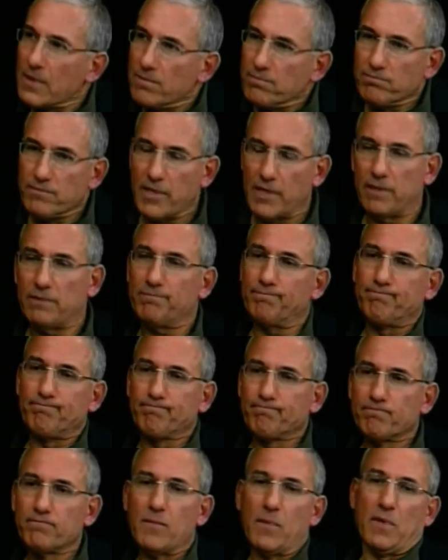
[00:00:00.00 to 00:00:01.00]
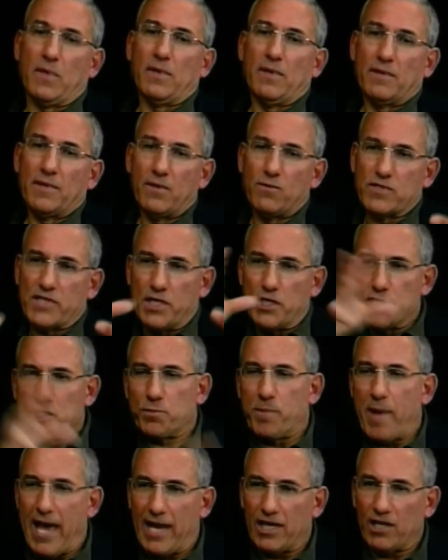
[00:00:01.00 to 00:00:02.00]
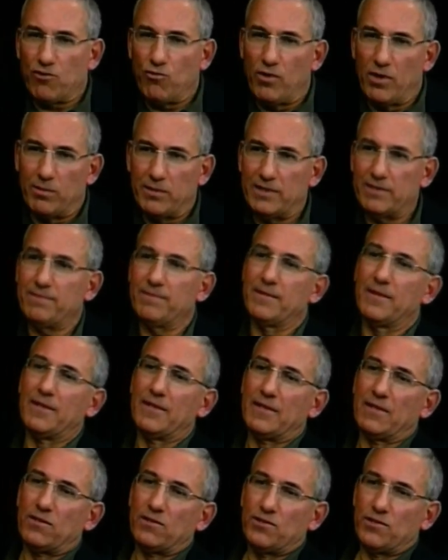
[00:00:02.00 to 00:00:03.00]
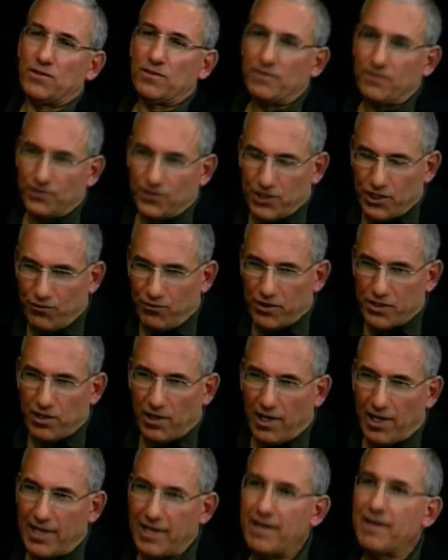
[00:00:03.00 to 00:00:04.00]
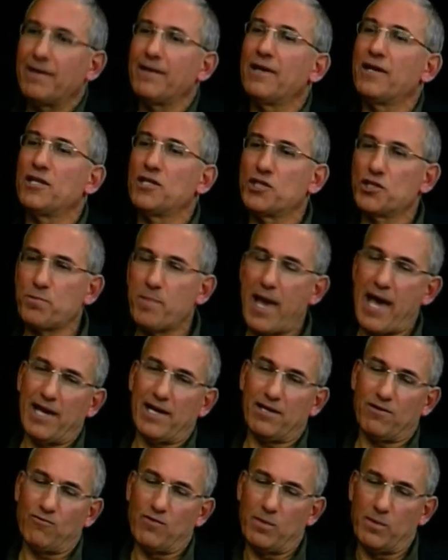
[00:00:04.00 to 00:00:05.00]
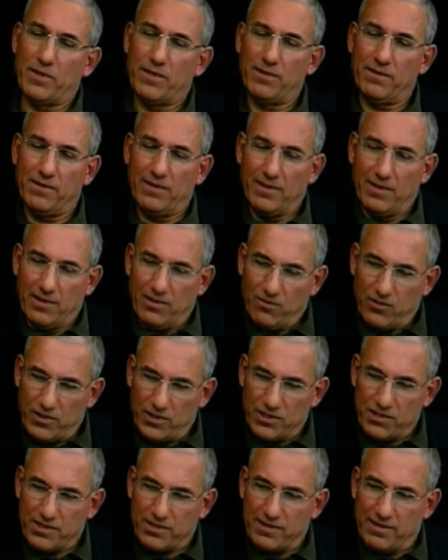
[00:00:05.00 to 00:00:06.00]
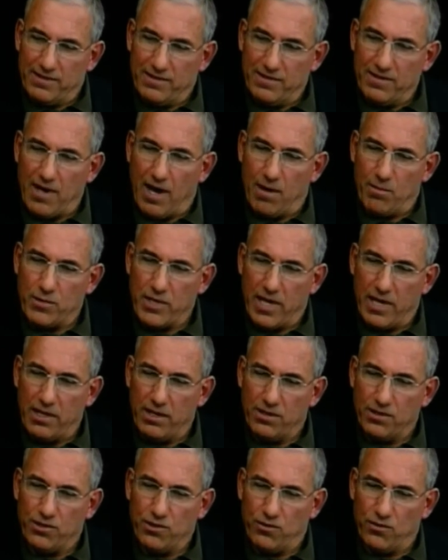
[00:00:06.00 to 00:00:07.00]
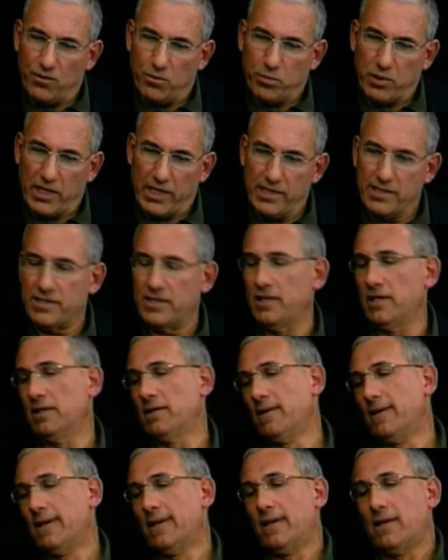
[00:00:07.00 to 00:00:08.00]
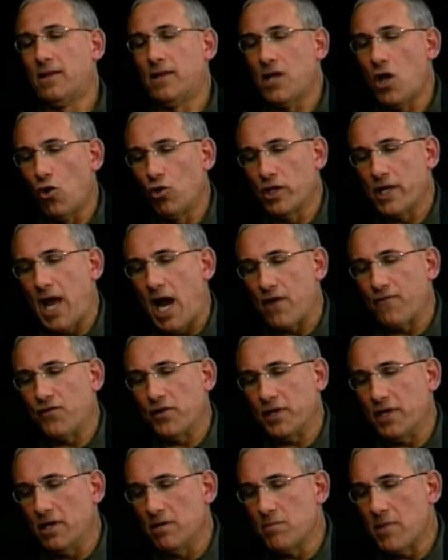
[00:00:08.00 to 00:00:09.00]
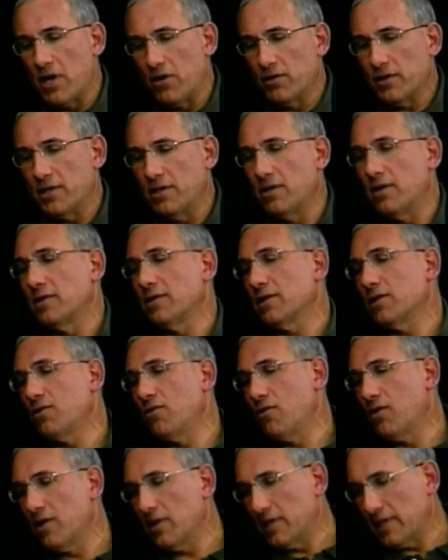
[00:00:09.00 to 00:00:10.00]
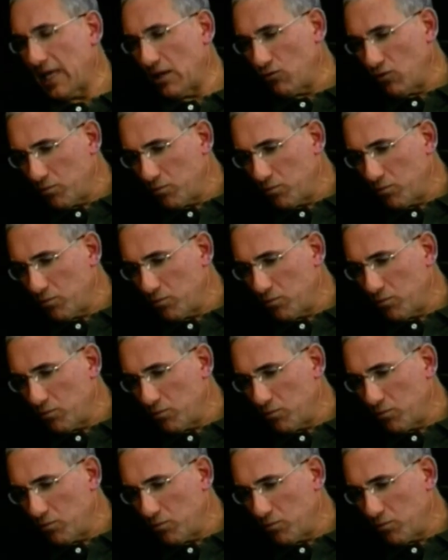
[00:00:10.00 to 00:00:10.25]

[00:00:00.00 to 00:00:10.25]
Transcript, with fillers: You know, there was a Hispanic woman. She retired. A Hispanic woman was nominated to replace her. The only African American on the court, there will